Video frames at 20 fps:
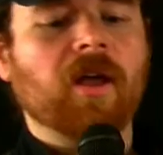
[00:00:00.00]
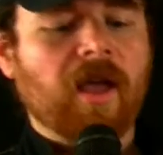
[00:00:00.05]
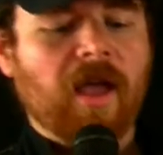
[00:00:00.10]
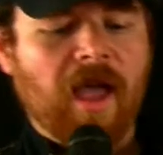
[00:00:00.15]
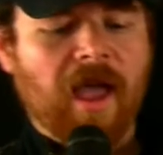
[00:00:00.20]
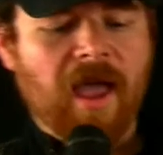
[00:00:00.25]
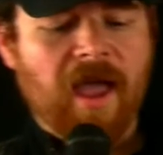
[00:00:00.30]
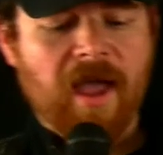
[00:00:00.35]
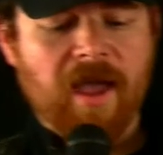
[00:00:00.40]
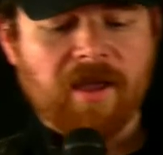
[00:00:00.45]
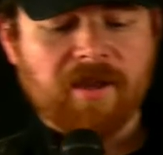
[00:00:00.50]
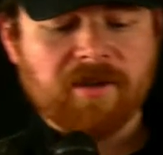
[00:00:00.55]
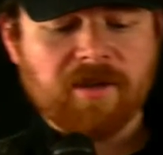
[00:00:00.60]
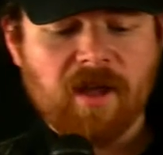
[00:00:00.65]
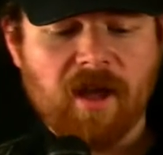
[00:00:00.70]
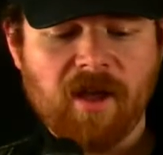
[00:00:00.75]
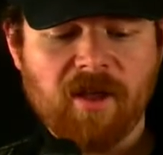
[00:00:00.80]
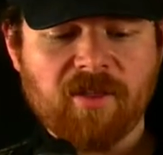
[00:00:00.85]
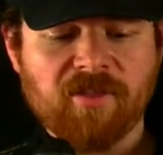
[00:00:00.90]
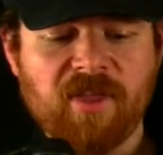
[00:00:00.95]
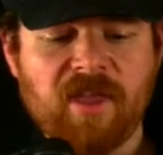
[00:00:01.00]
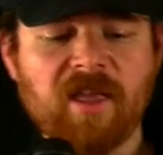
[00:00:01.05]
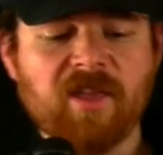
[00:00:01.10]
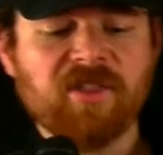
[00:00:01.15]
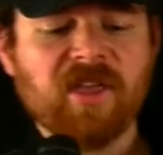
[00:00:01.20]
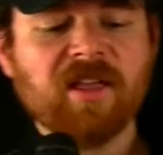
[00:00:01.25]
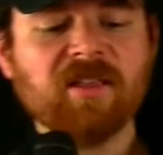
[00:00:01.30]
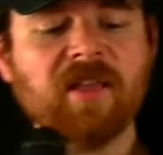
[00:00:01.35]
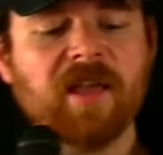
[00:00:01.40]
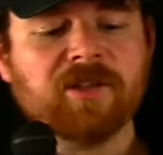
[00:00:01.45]
And
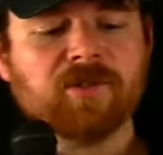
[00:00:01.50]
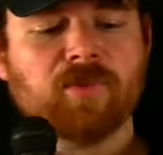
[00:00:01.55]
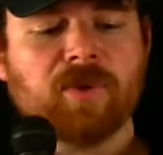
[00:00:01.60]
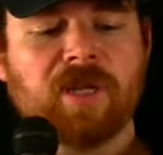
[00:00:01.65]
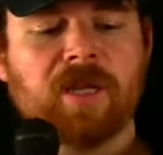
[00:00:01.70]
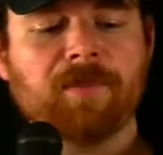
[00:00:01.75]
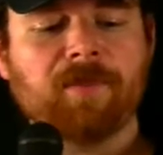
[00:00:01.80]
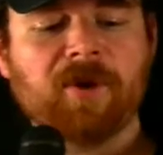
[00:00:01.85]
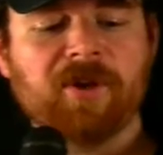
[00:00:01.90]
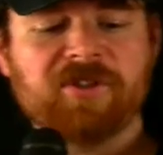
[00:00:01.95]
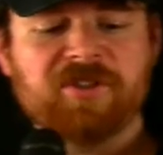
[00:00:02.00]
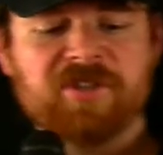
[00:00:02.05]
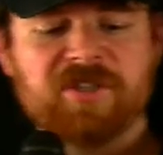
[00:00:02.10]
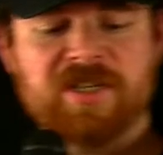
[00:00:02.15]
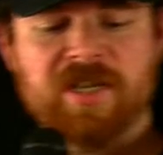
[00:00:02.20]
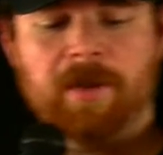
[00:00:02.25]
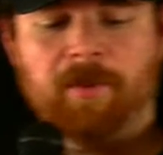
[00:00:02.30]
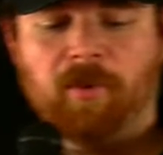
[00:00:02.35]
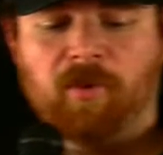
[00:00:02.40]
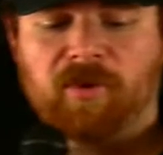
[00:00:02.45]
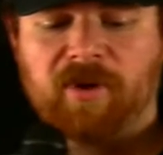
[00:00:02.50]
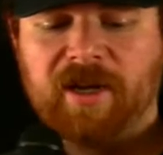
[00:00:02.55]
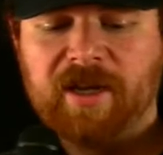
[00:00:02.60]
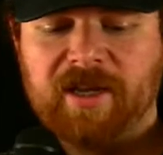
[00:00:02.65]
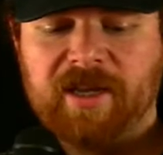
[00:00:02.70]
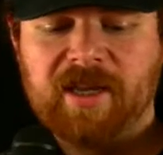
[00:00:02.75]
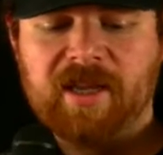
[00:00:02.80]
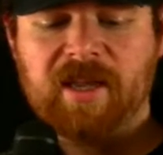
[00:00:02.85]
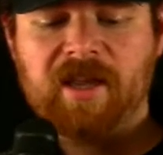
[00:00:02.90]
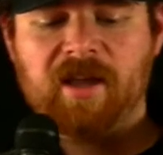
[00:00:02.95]
they liked what he brought to the table,
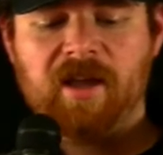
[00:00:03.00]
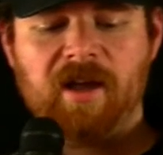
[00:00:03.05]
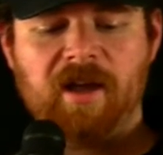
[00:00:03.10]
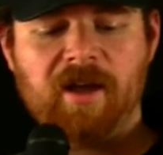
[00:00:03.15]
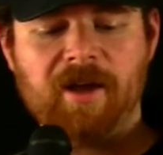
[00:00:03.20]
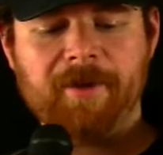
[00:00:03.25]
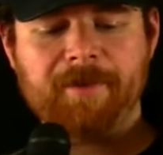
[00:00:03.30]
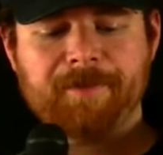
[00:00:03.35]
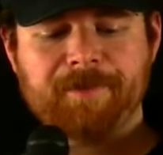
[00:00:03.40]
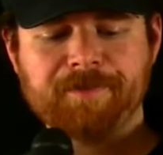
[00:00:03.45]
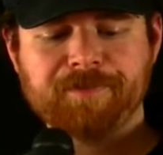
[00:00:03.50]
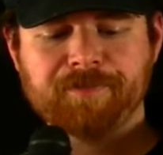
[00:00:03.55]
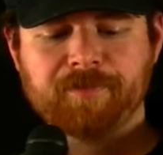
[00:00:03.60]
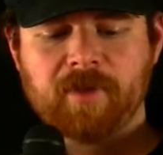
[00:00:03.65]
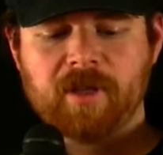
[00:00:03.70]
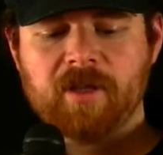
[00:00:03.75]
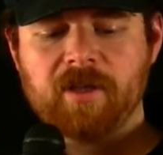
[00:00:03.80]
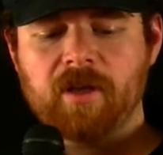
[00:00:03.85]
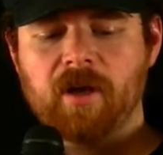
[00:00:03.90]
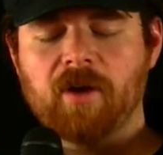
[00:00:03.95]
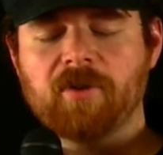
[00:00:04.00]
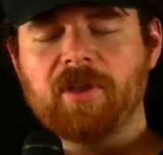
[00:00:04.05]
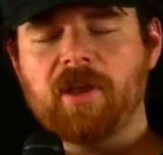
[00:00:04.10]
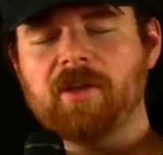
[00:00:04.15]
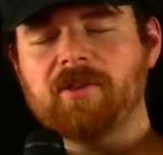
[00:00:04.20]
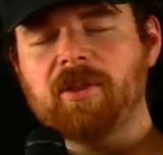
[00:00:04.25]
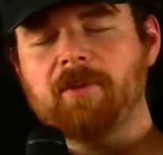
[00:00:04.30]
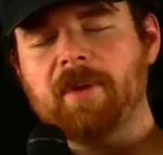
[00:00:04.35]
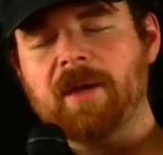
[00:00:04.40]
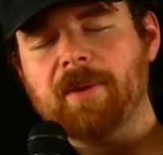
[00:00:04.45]
right? He
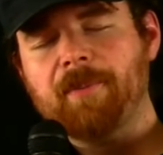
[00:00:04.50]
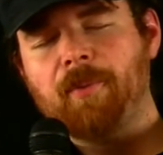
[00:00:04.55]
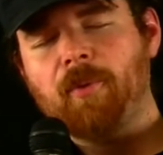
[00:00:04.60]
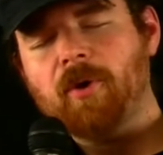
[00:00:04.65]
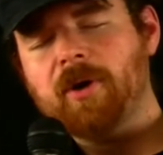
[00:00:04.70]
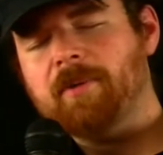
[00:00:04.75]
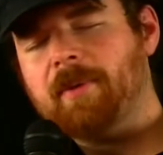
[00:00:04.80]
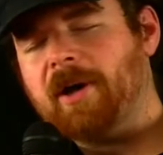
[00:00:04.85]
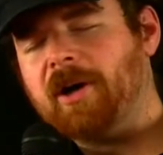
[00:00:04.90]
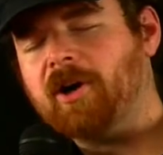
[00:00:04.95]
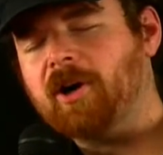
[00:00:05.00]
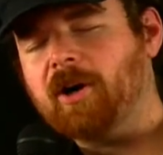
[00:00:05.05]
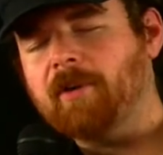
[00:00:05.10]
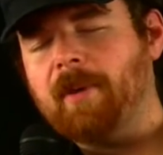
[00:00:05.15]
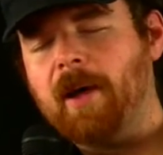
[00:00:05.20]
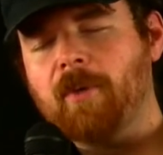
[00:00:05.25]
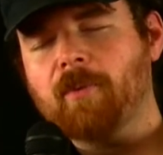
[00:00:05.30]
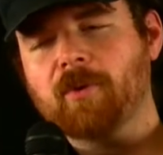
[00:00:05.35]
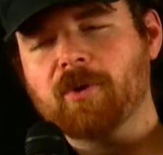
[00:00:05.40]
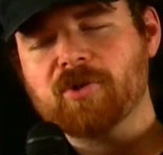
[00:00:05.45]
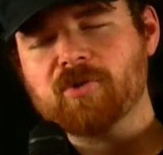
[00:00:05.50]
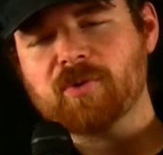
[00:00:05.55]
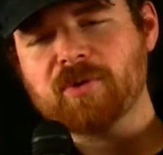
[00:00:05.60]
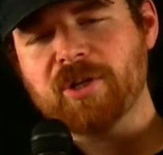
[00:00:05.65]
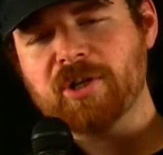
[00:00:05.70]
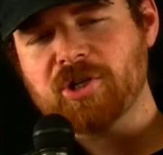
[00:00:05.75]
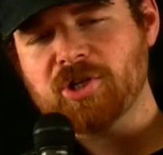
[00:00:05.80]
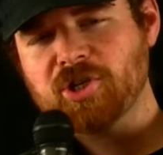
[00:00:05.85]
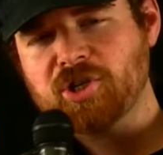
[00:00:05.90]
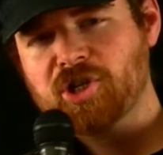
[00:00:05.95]
they made a point about Herm Edwards'
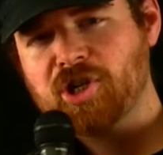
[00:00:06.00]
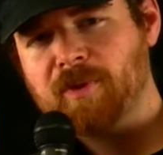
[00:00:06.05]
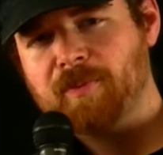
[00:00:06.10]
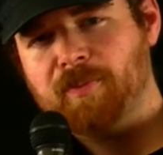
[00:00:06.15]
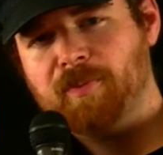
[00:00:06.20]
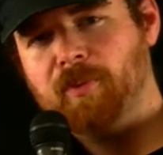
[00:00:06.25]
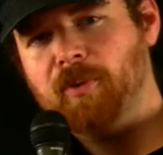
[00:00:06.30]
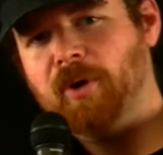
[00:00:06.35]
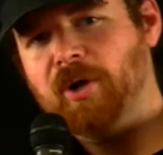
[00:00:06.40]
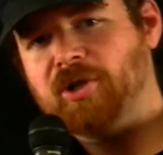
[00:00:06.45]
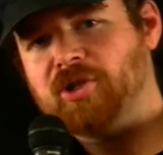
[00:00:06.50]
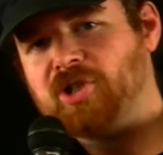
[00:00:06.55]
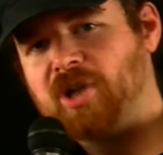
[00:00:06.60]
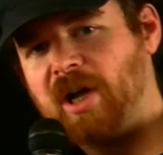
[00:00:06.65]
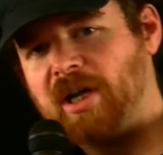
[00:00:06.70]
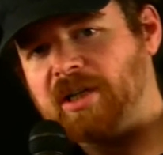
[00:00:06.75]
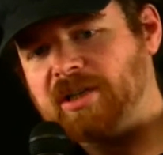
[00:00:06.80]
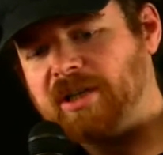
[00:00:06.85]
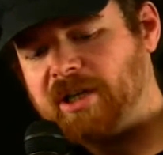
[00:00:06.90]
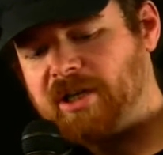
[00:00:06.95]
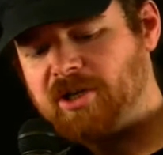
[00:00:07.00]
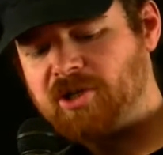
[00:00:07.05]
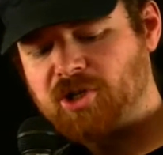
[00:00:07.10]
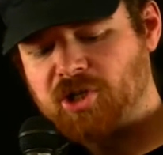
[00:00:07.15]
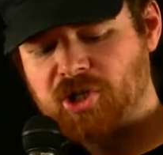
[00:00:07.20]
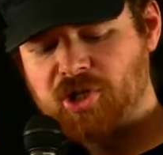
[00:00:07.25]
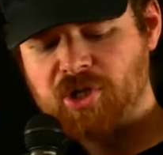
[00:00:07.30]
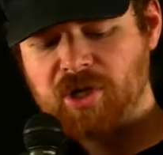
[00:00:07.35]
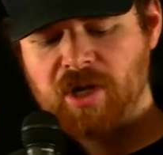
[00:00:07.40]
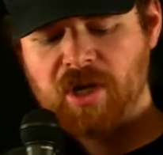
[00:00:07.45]
relationship with John
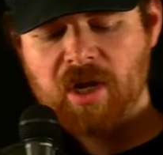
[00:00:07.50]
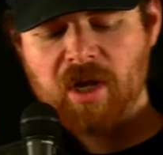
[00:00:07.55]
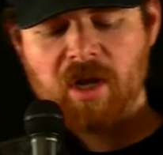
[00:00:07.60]
Lynch.